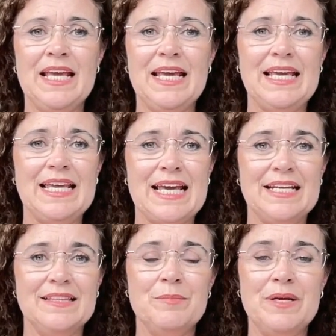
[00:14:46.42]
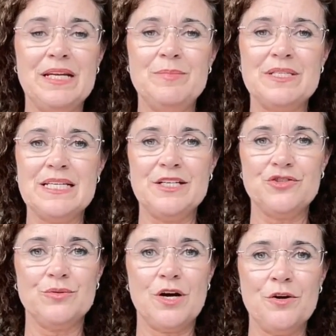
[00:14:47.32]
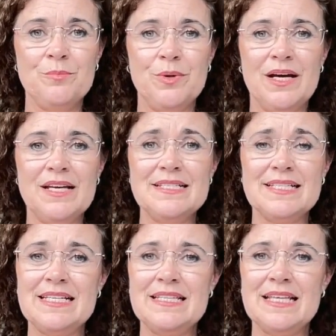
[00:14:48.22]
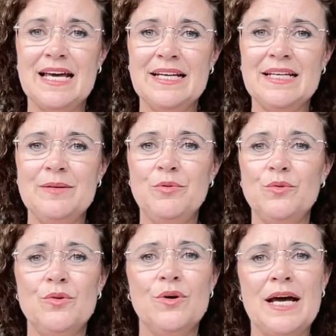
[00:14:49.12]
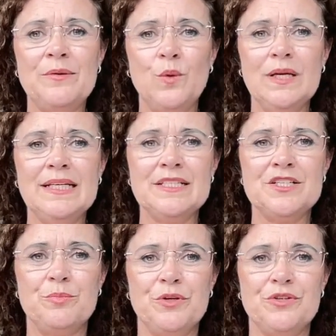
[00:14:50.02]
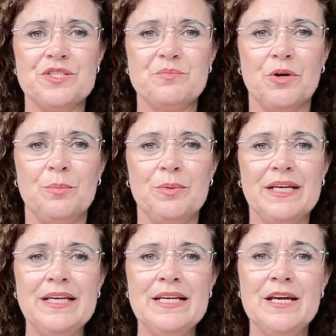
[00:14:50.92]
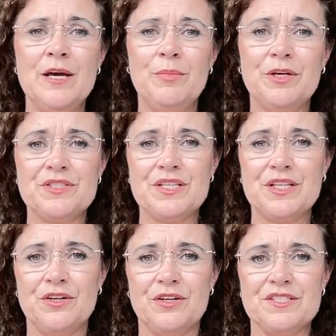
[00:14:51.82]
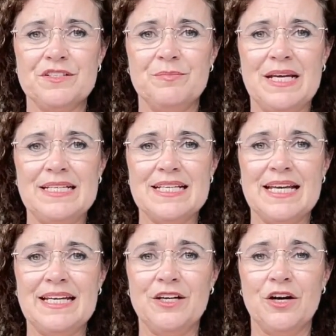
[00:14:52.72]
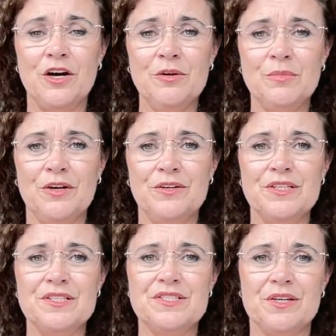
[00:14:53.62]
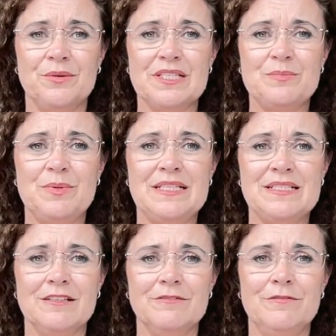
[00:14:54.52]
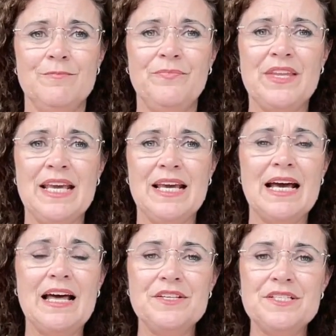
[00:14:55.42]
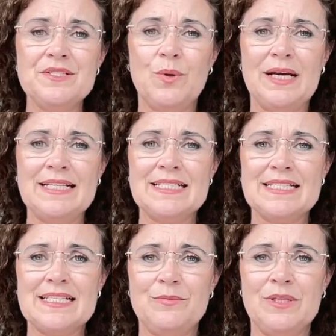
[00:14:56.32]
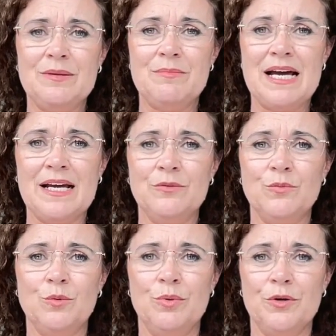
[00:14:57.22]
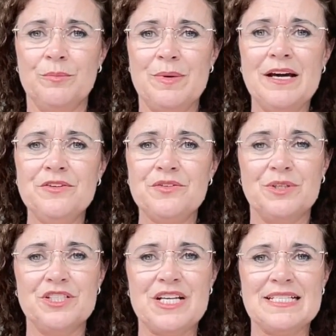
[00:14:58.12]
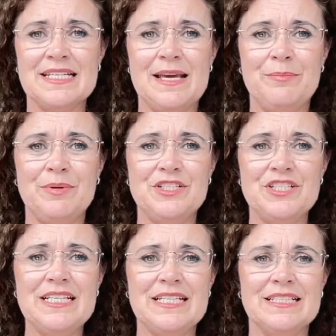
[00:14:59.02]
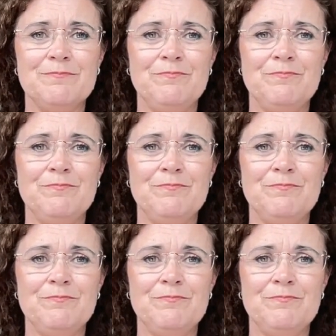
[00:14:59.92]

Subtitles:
He added that many potential home buyers are either unable or unwilling to purchase property because of the cost of maintaining a home loan is so expensive. Others are waiting to see when the market will bottom out, which hasn't happened yet.